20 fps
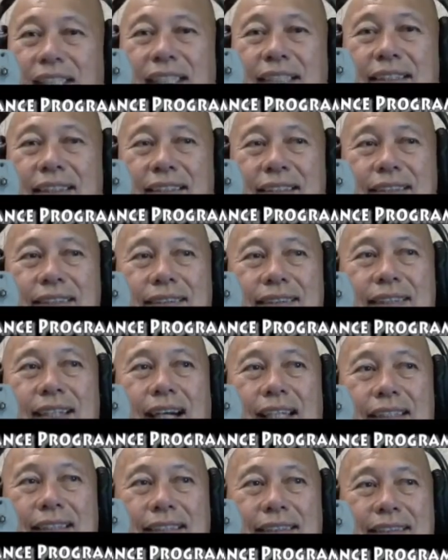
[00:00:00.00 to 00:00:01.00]
These
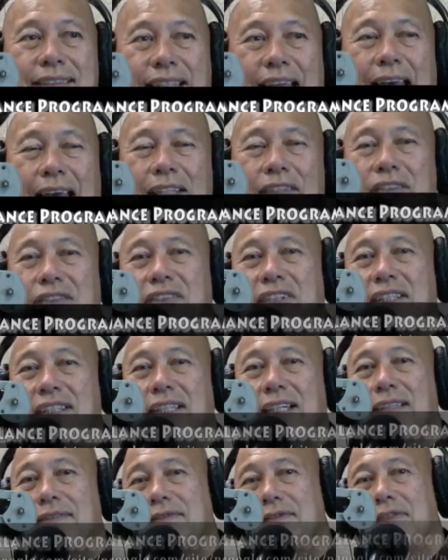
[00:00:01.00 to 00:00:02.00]
kinds of standards that
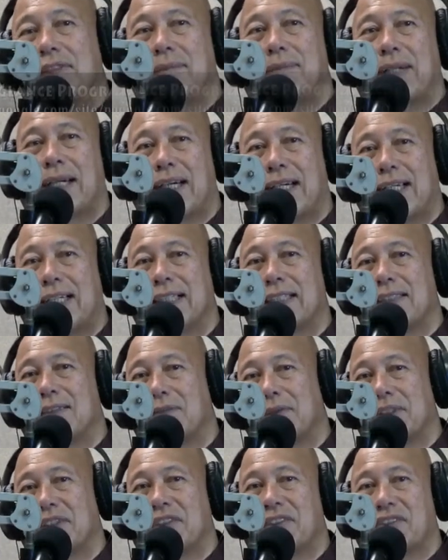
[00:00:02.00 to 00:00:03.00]
come from HUD,
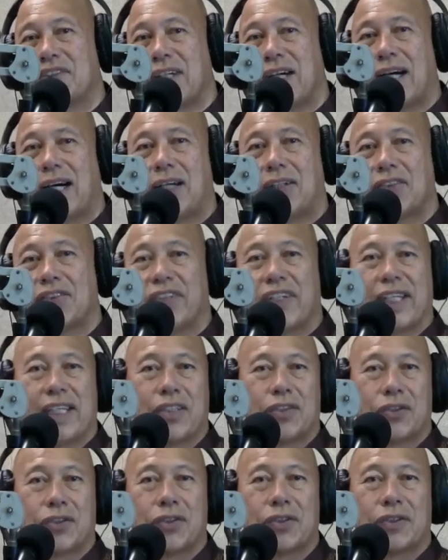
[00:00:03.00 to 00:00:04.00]
which is a housing
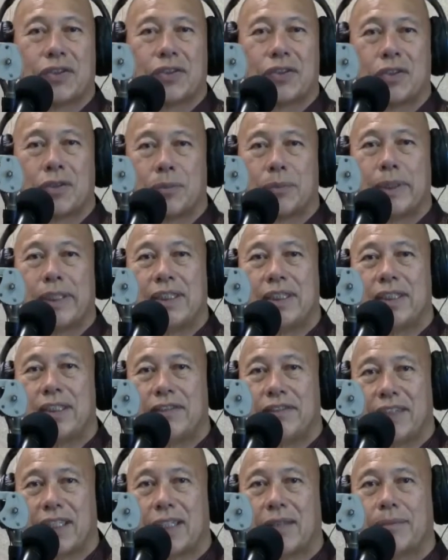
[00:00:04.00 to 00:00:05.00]
and urban
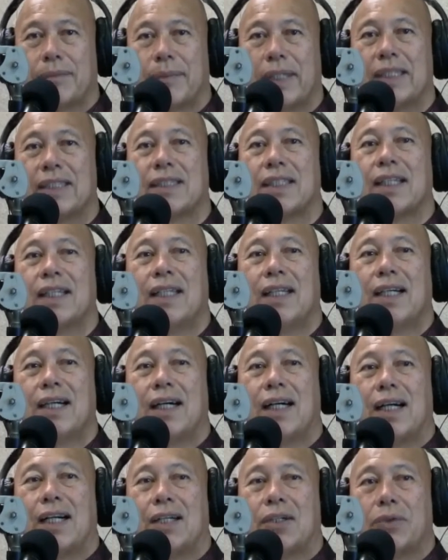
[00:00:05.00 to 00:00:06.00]
development
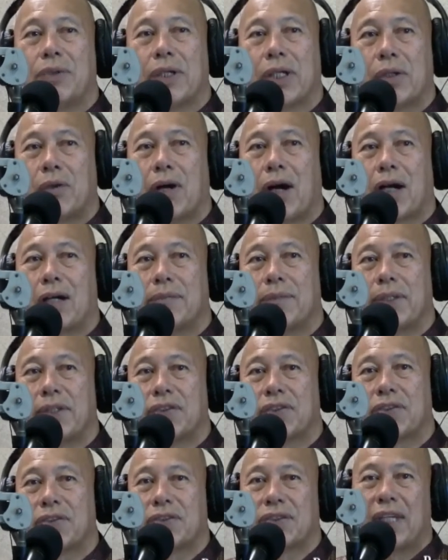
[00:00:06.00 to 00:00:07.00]

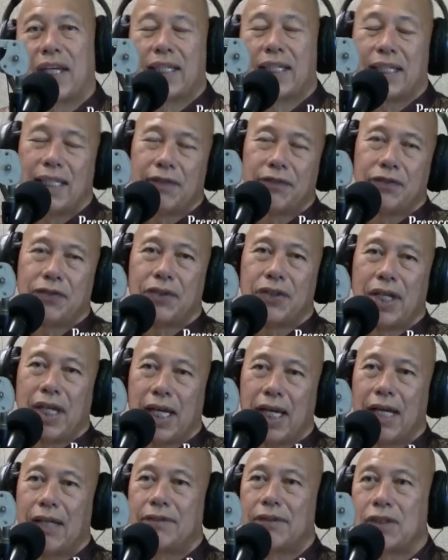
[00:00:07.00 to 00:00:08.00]
requirement, so that if you
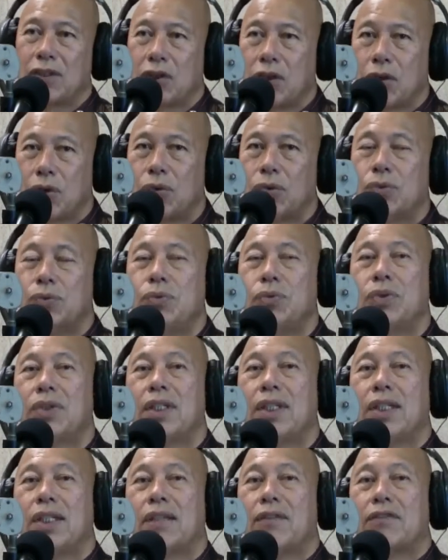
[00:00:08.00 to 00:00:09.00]
have a loan
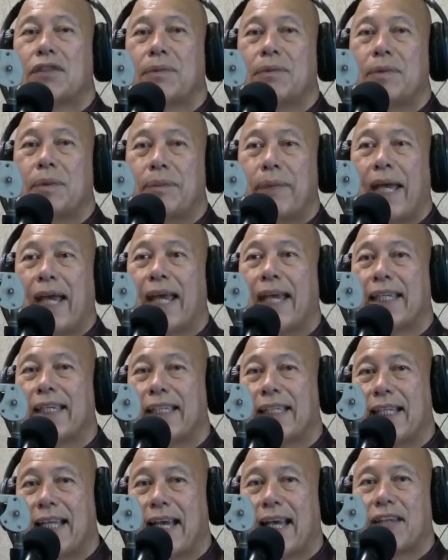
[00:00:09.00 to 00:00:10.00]
from a bank,
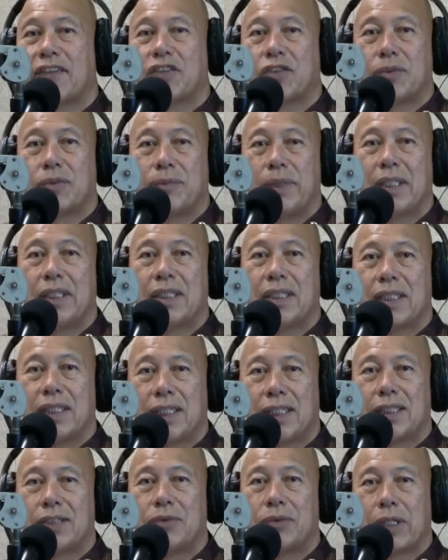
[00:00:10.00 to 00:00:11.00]
it has to meet the
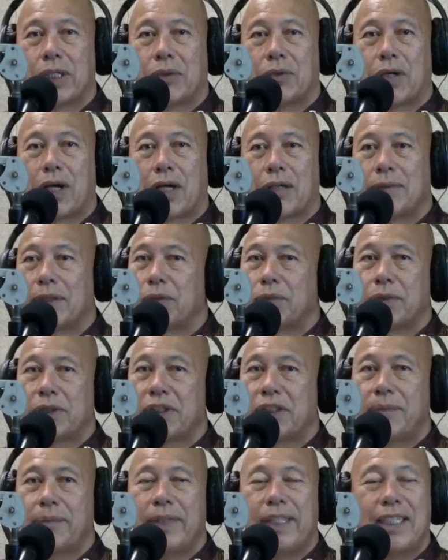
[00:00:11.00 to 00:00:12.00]
HUD requirement,
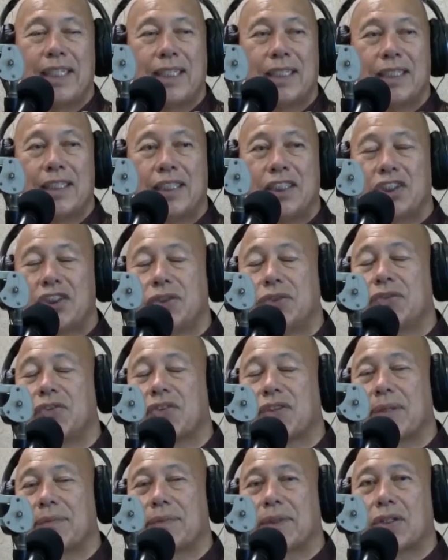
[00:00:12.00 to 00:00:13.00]
which immediately
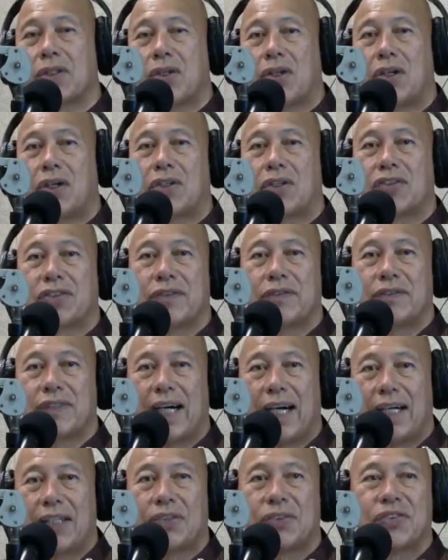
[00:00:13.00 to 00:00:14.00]
shoots up the cost of
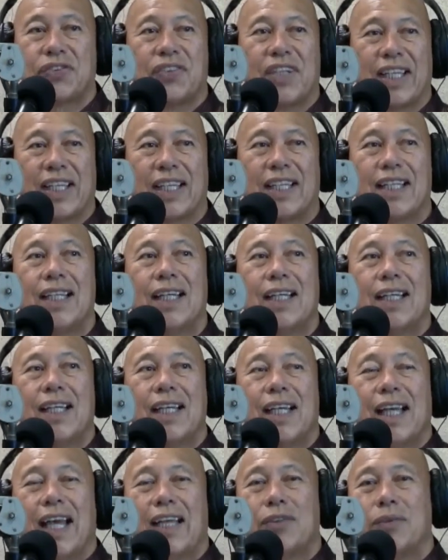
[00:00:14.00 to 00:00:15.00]
housing.
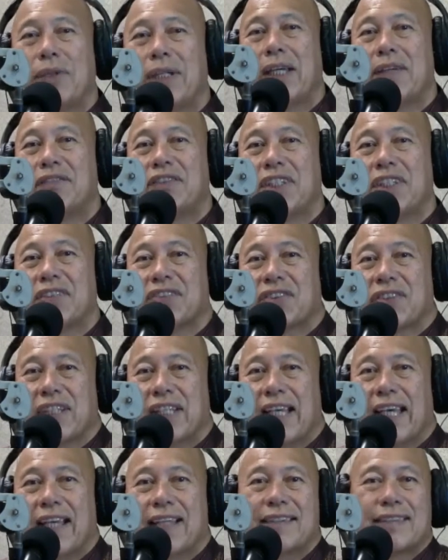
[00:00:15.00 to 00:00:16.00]
And we just
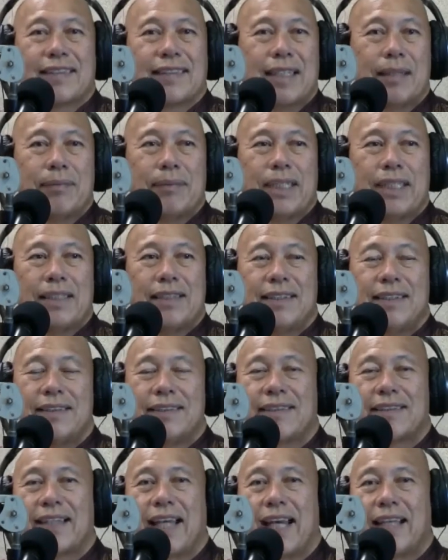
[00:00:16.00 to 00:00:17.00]
accepted
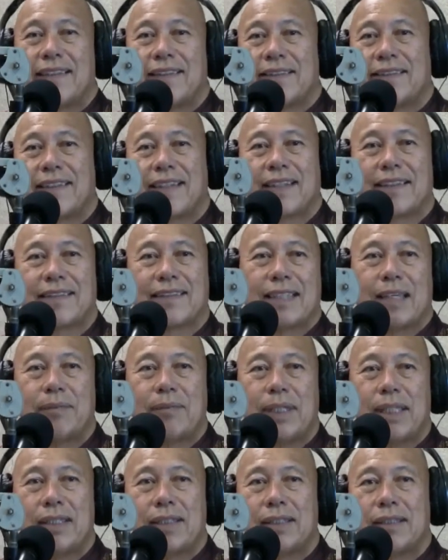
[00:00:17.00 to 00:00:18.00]
these standards,
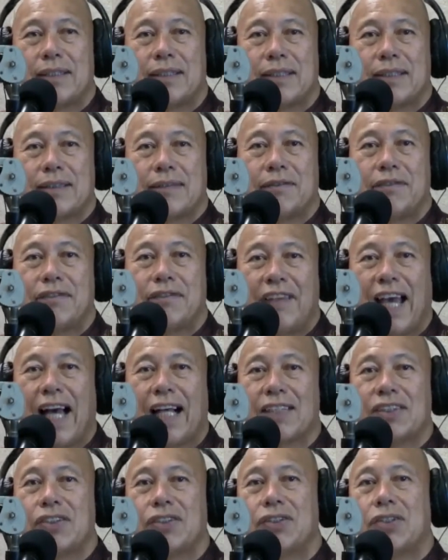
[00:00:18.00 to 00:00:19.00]
accepted the
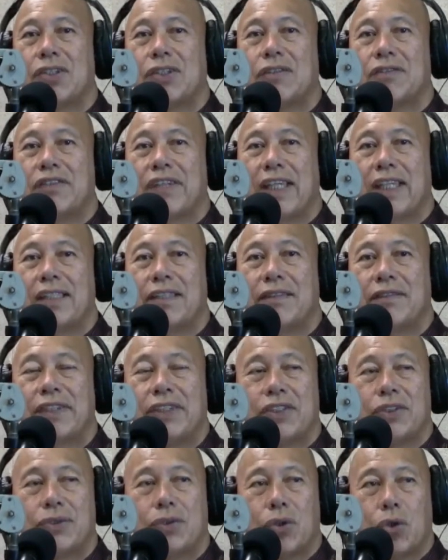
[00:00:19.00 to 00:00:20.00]
value of
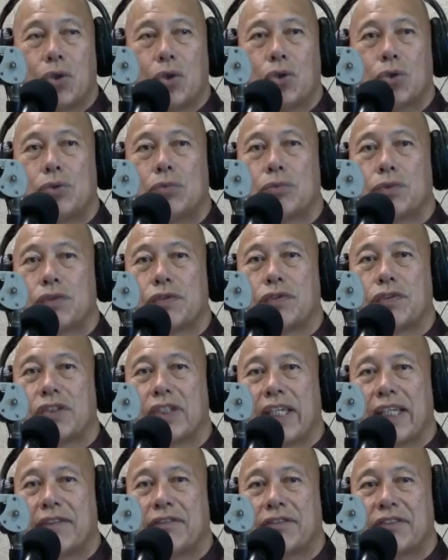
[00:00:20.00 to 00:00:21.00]
individual homes
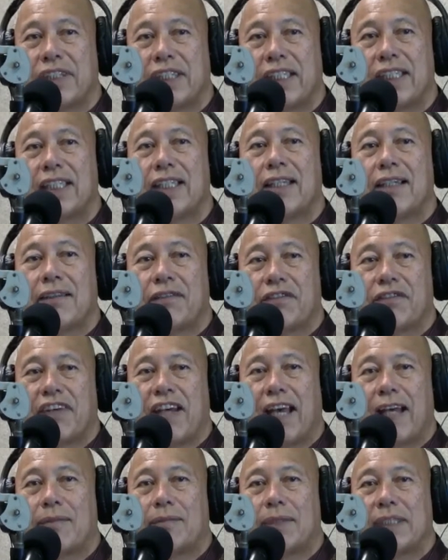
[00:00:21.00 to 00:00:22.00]
for every
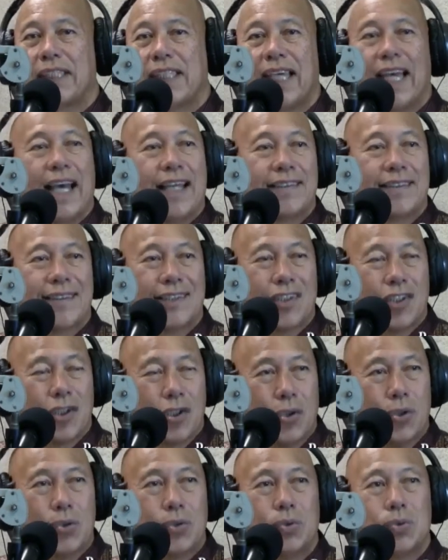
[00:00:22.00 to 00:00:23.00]
family as a
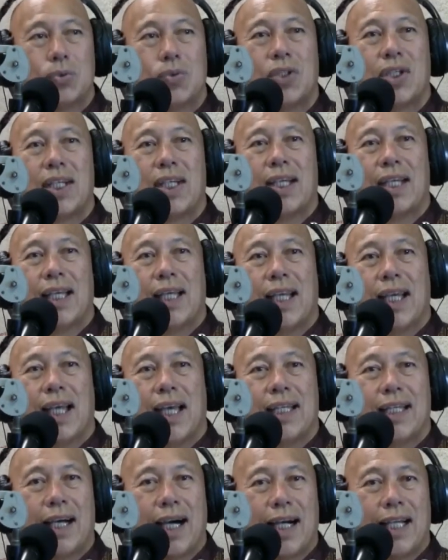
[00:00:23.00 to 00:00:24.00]
goal.
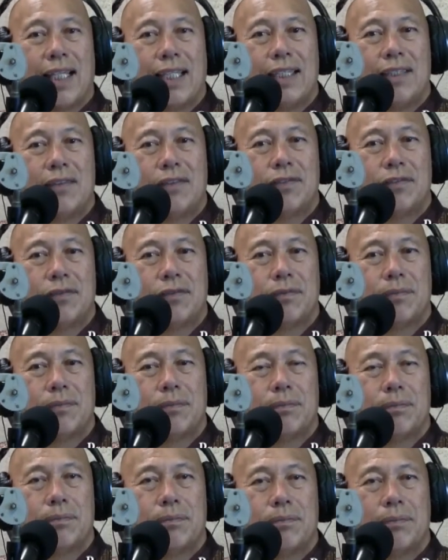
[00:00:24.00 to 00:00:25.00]
And I've
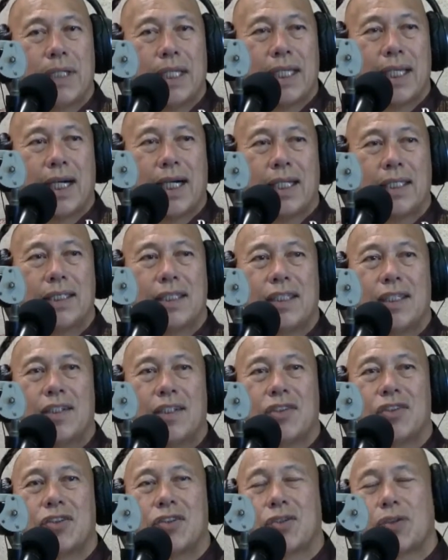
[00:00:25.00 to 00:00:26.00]
begun
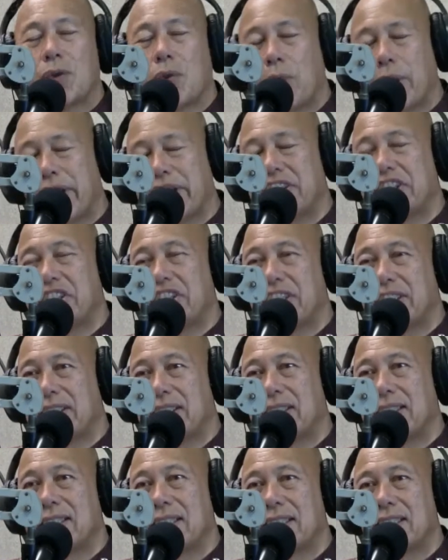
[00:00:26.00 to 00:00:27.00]
to
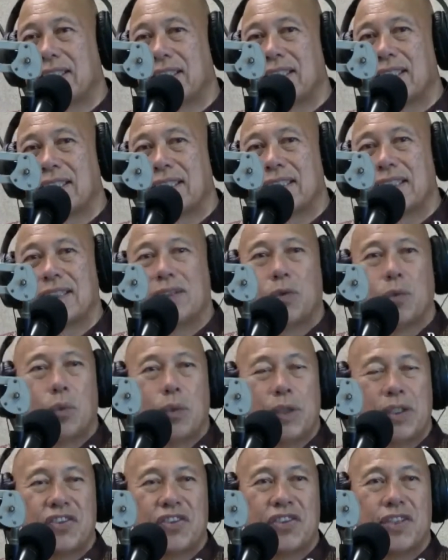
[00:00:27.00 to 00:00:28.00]
question the
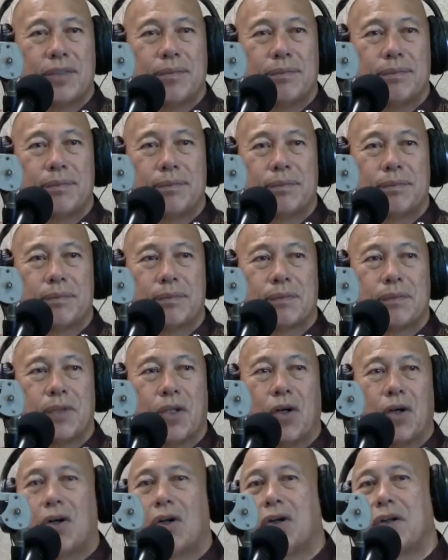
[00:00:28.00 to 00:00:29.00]
wisdom
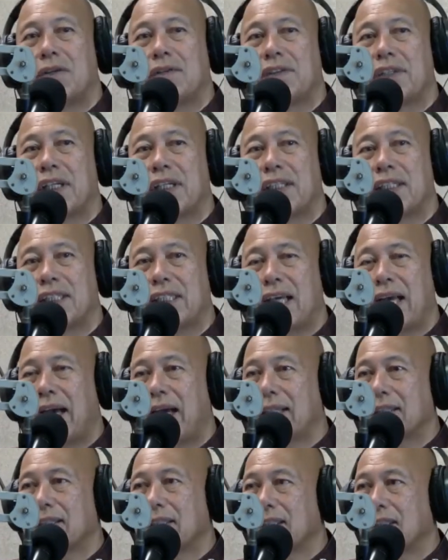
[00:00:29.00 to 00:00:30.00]
of
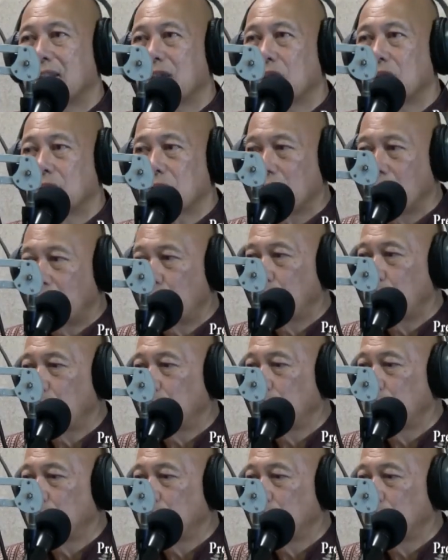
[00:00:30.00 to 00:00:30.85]
that goal,